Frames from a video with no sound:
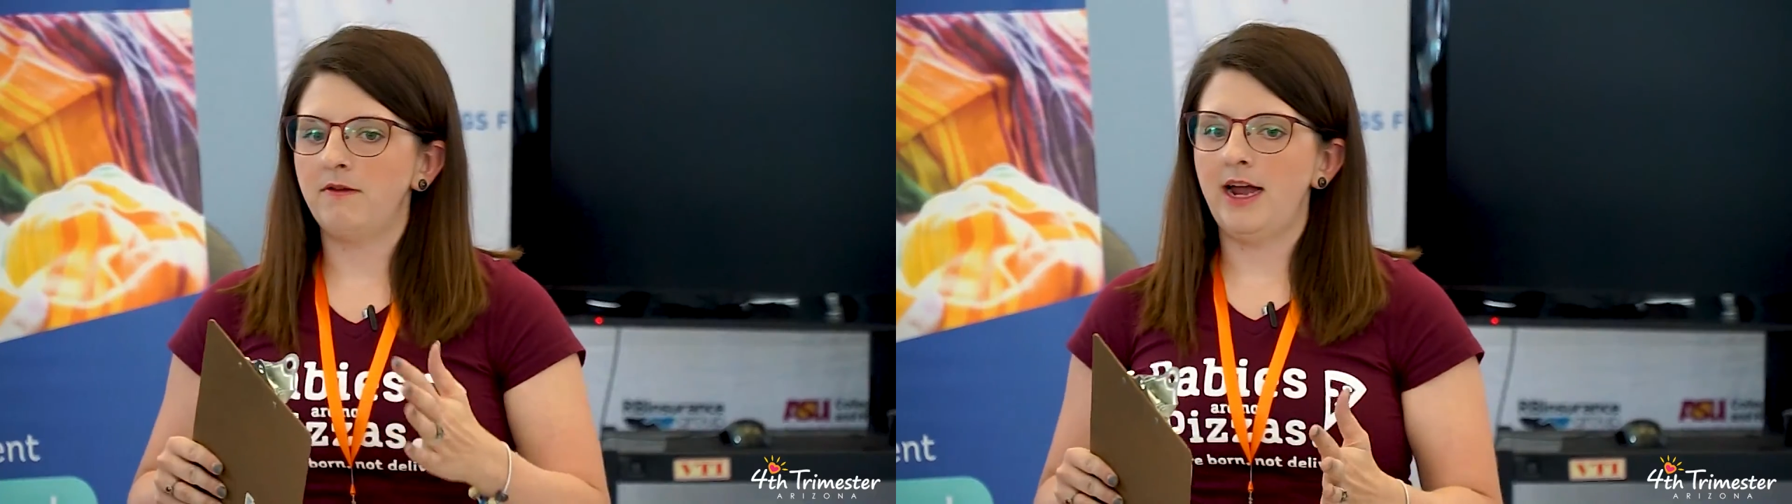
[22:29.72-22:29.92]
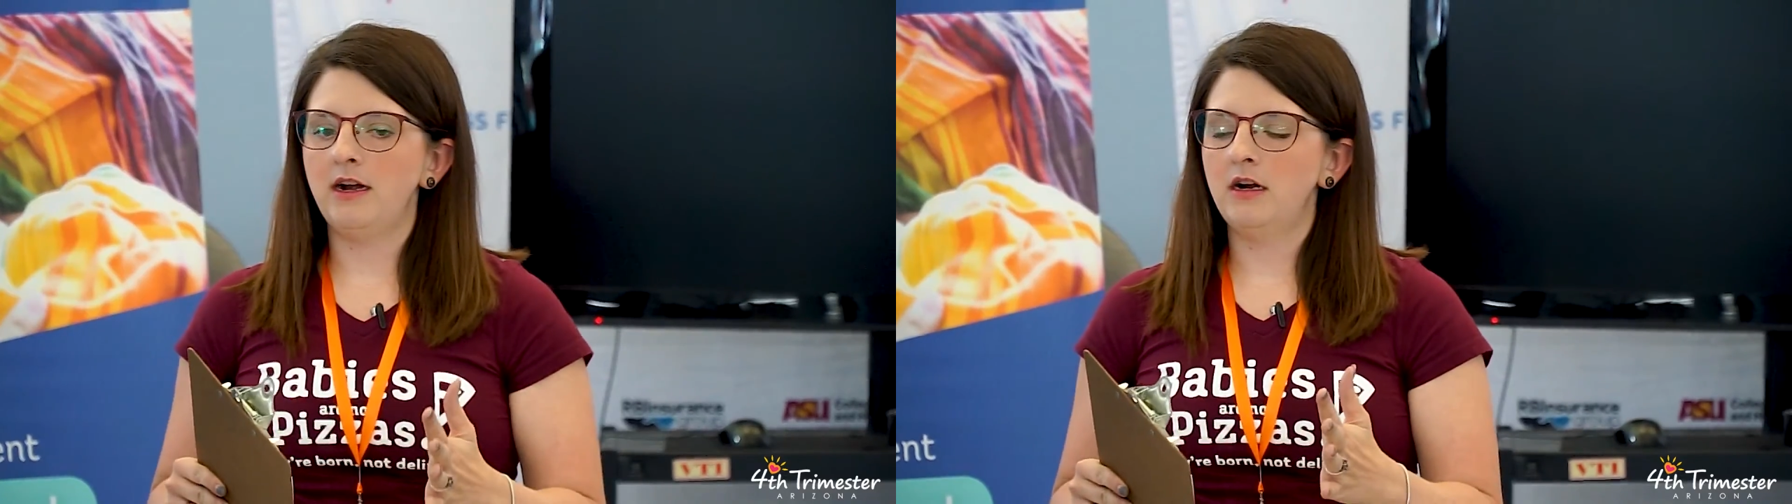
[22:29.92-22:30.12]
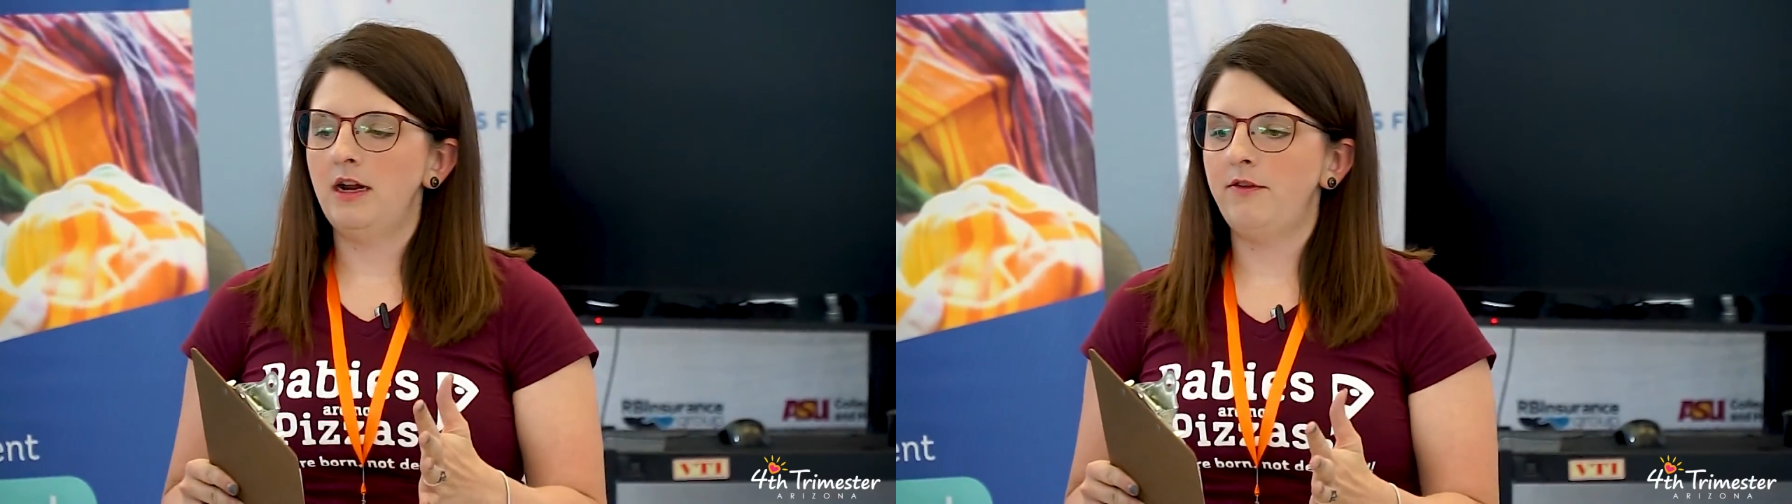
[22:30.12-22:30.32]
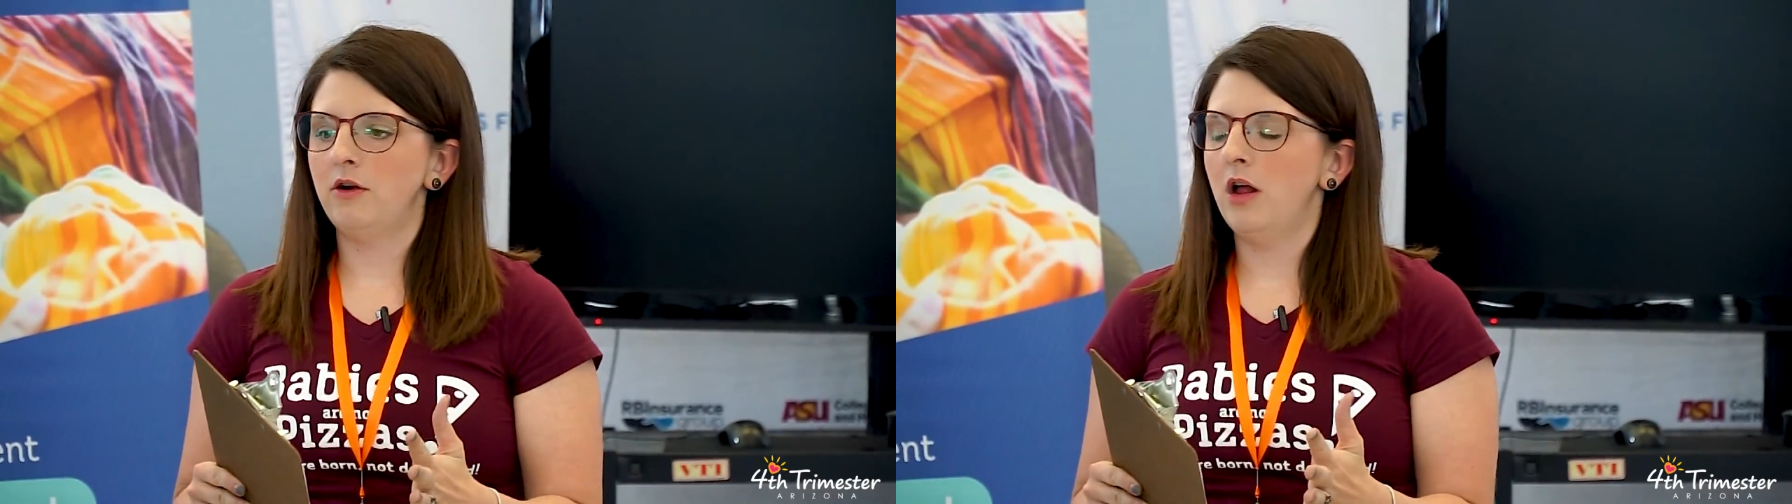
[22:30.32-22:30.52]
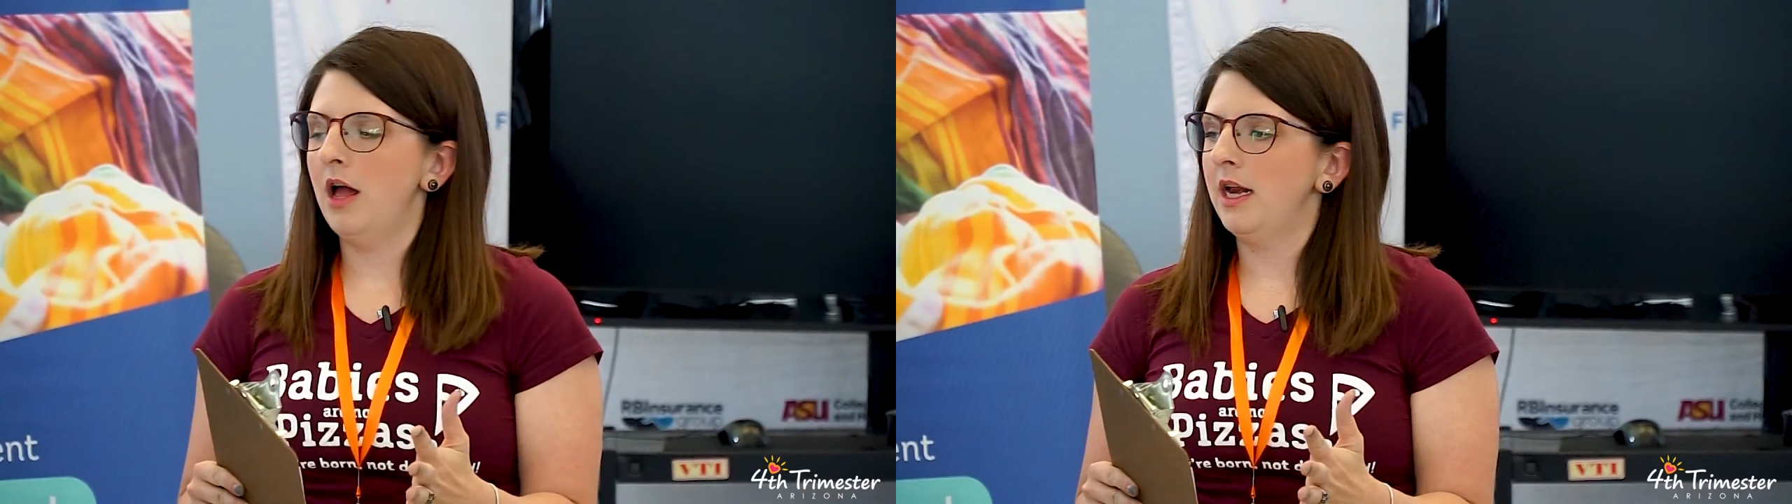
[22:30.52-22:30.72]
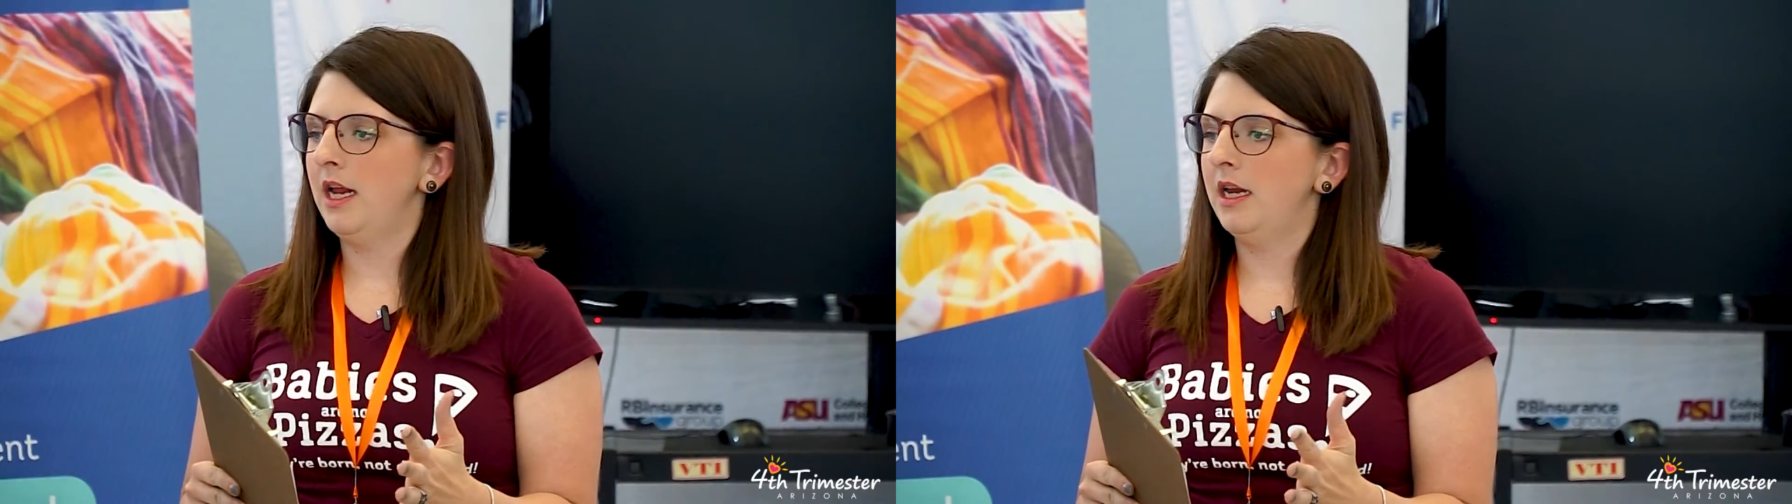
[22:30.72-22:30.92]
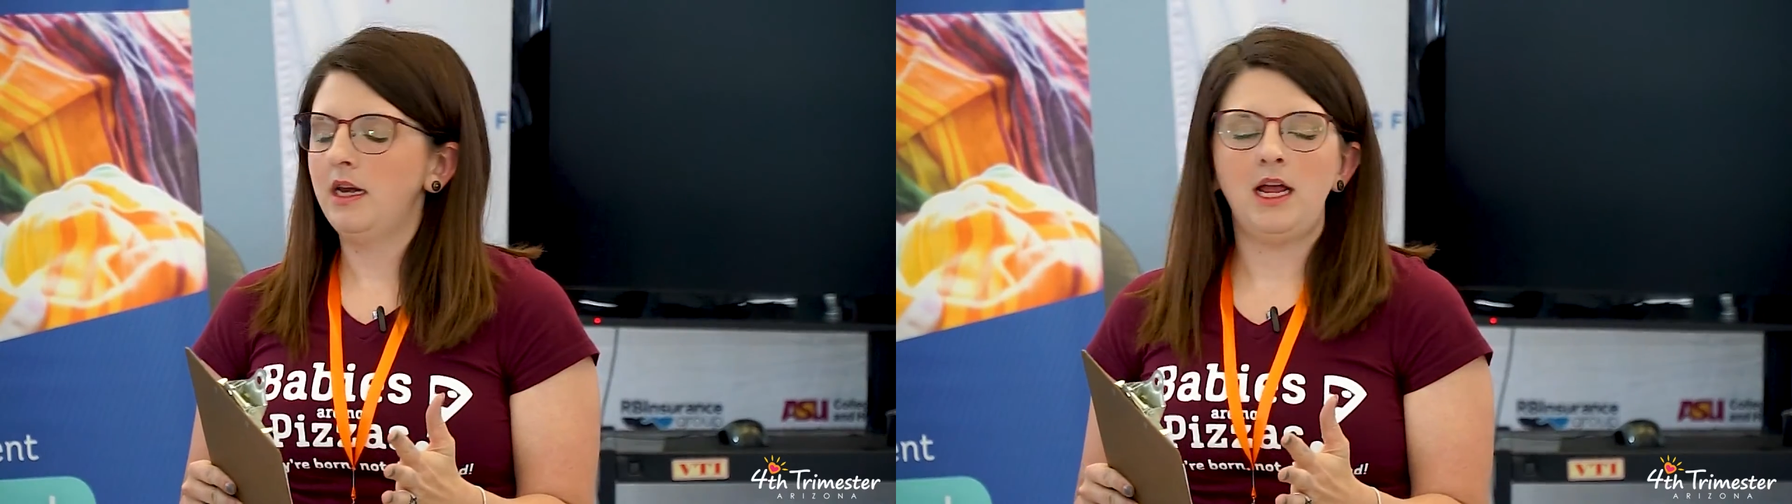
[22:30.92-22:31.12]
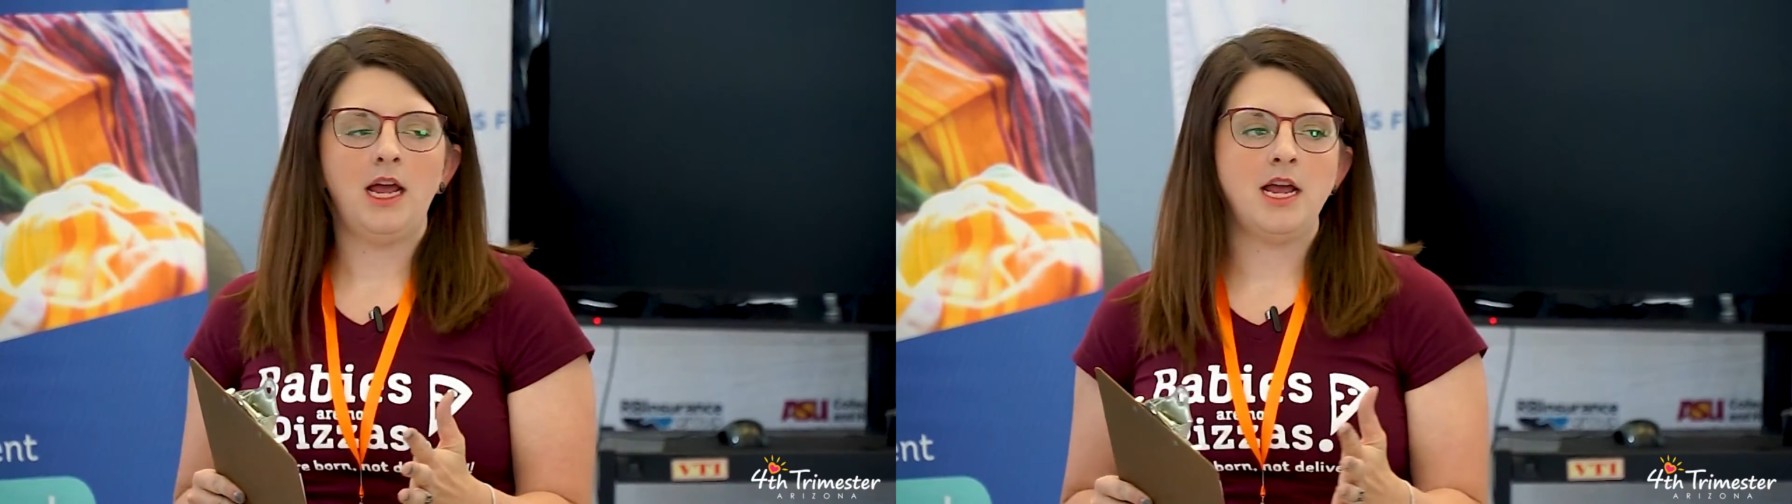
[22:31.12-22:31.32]
provider, if you're not
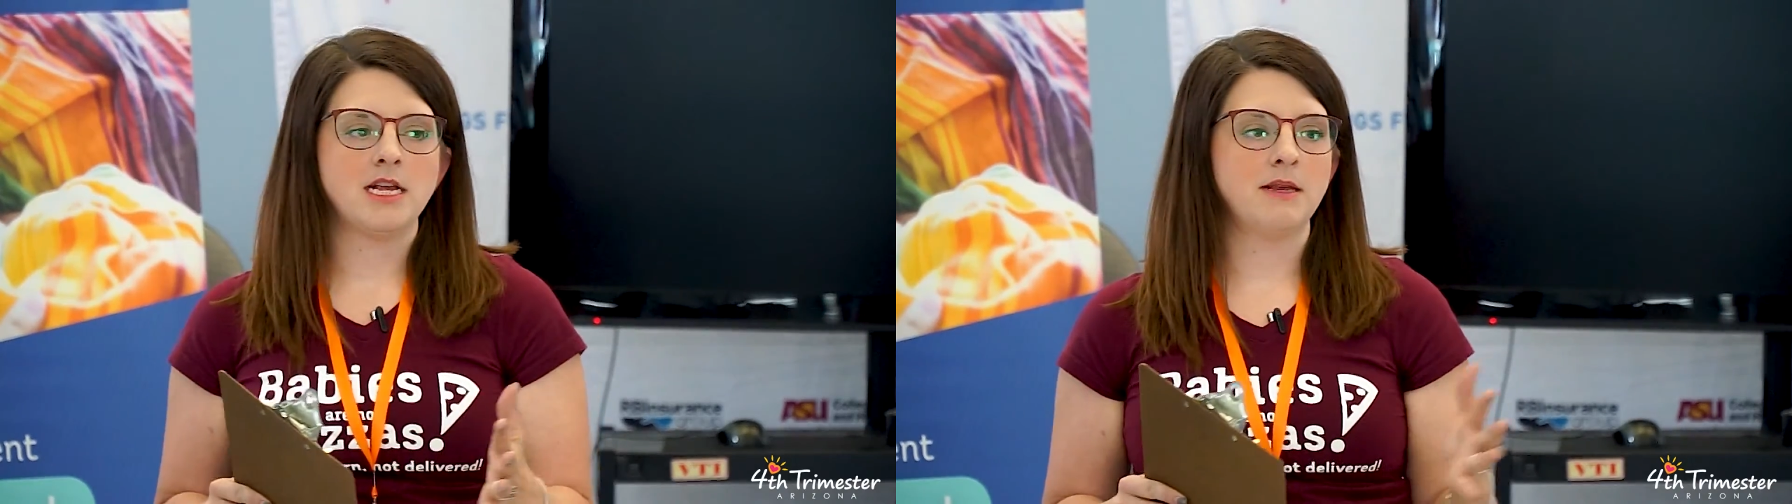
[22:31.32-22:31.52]
in a